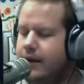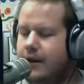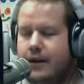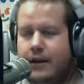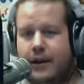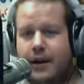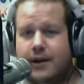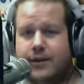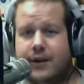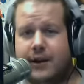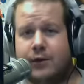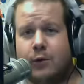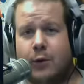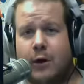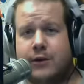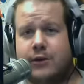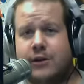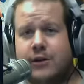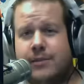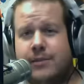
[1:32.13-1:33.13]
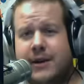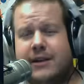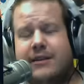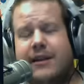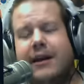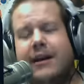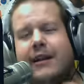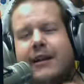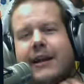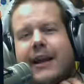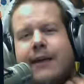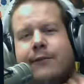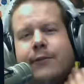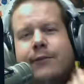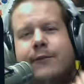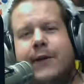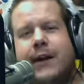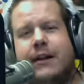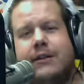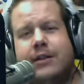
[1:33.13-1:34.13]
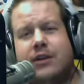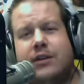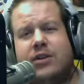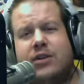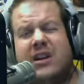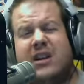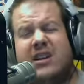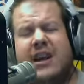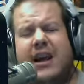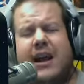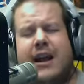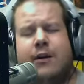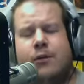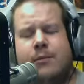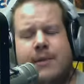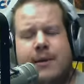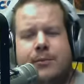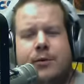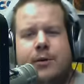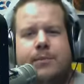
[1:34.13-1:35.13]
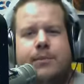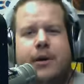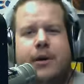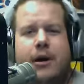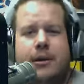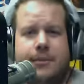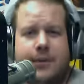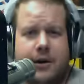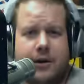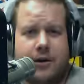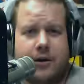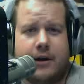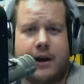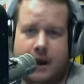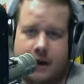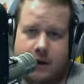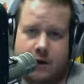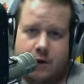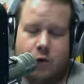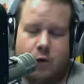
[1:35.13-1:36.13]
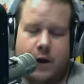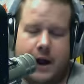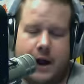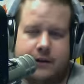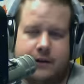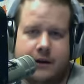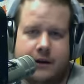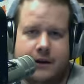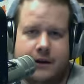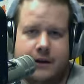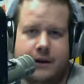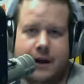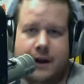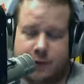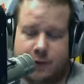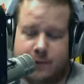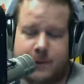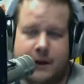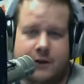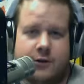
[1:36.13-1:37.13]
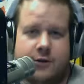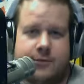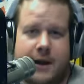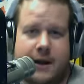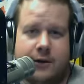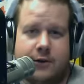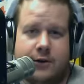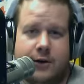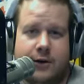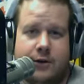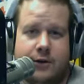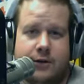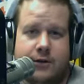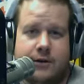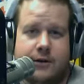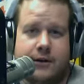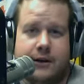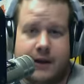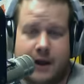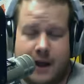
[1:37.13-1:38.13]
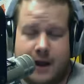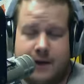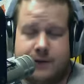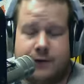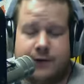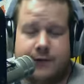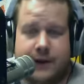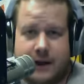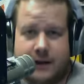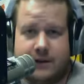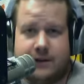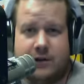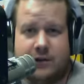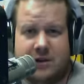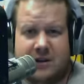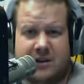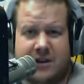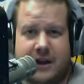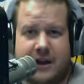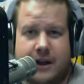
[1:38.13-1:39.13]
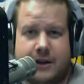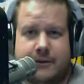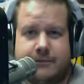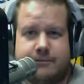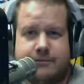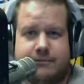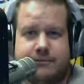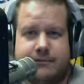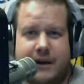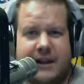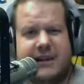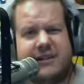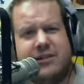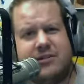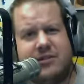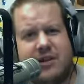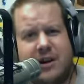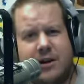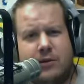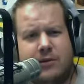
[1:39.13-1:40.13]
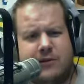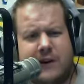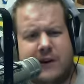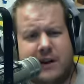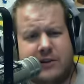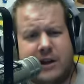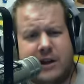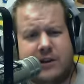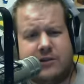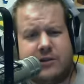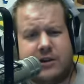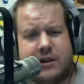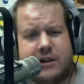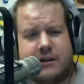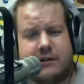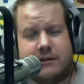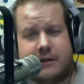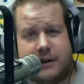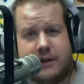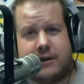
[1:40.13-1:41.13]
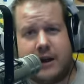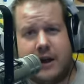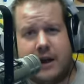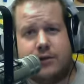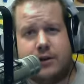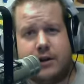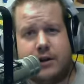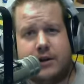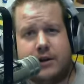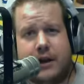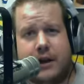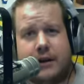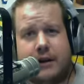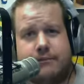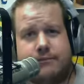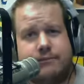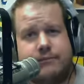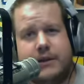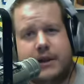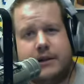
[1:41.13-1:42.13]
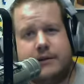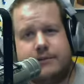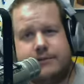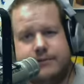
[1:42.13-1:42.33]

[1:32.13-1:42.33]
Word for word: Hey, thanks for watching the McDaily. Have a fantastic day, and remember, Bob Barker had it correct. Have your pets spayed or neutered, and have a fantastic day. I like to say fantastic and to have a good day. Meh.